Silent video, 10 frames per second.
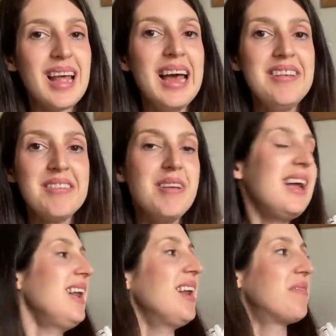And it's a
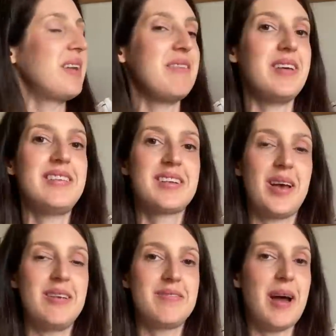really lovely
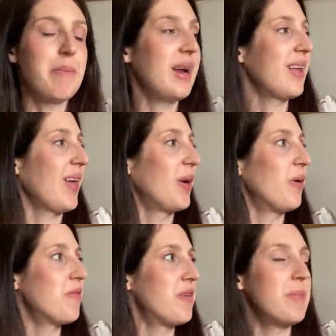viscose fabric that I
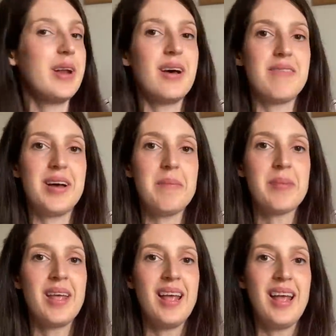got from Minerva.
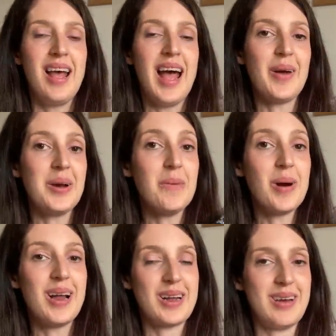I got it a
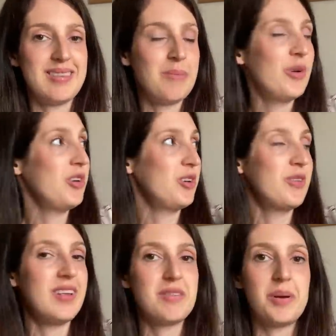while ago, so I'm not sure
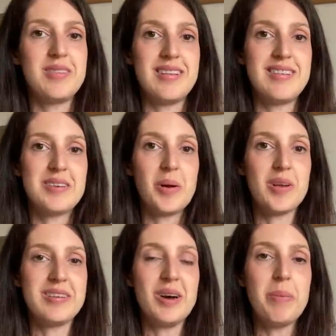if this one's in
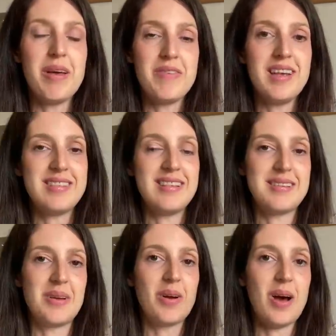stock still, but if it is in
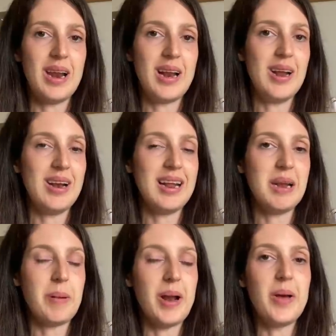stock, I'll include a
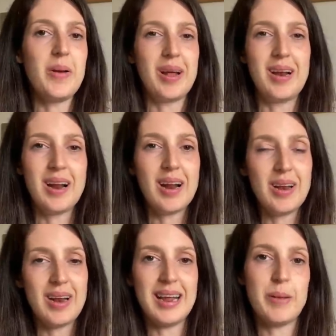link below and I'll
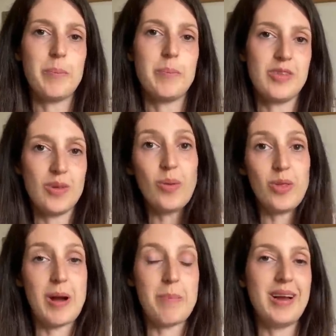include a link to all
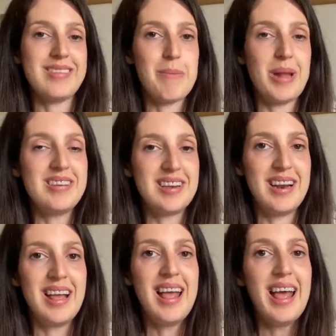the fabrics I
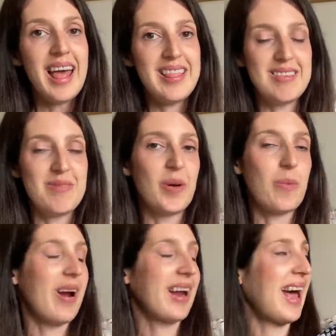mention in this vlog
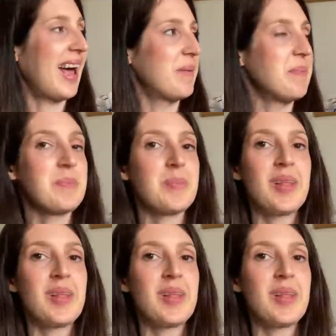where I can.